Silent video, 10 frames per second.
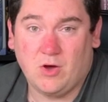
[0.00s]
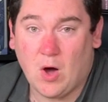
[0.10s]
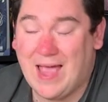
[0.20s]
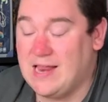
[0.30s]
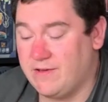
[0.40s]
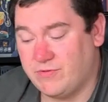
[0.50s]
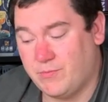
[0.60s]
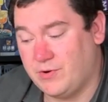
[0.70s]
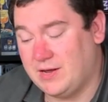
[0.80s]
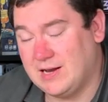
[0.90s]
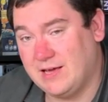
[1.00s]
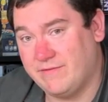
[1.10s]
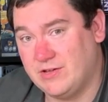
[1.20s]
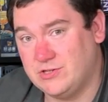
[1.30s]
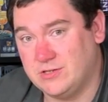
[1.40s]
any of the point-and-click
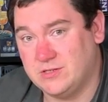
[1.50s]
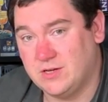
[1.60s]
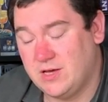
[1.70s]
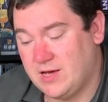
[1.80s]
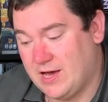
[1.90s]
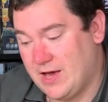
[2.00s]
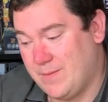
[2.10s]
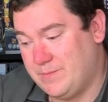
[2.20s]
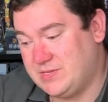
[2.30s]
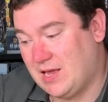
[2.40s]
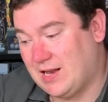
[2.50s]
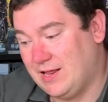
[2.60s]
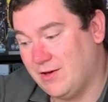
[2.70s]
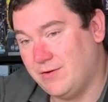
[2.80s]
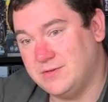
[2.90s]
adventures,
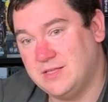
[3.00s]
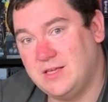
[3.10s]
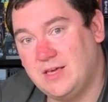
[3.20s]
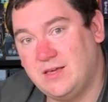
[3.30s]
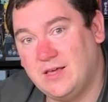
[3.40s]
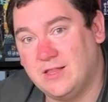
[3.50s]
particularly those in the